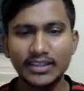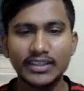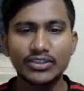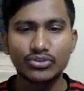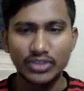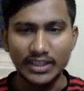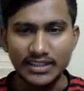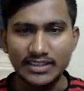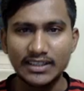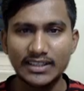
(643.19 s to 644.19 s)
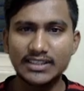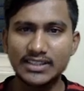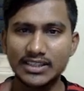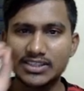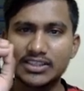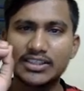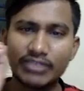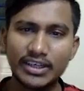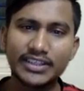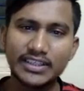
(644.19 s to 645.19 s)
So that is just to
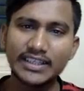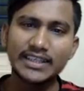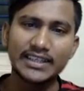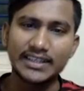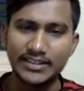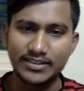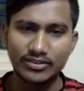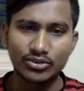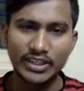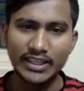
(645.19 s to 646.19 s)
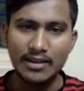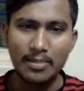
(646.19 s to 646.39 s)
divide the areas. Okay.